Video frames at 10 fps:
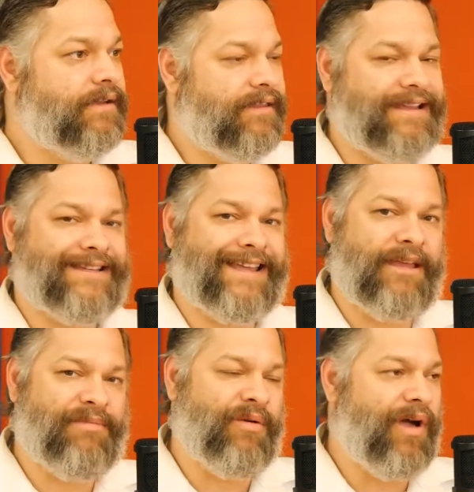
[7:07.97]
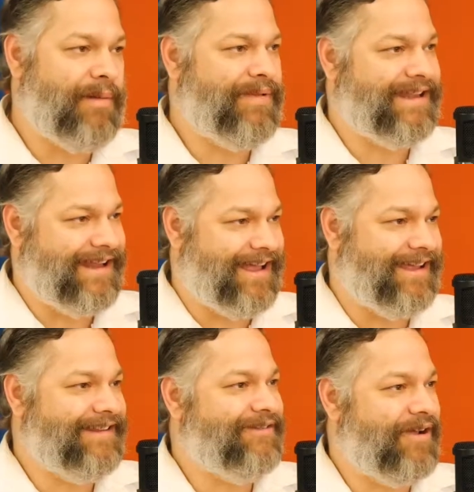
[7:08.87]
Things that keep you up at
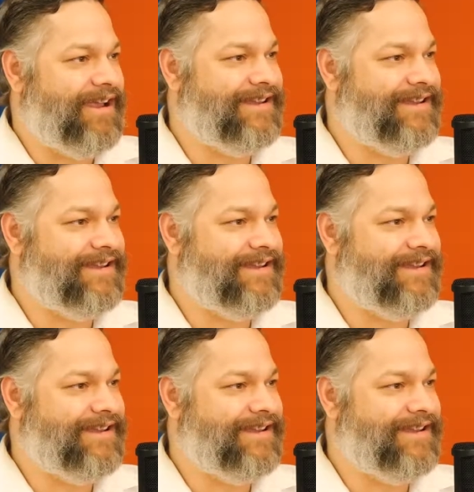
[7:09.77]
night, right?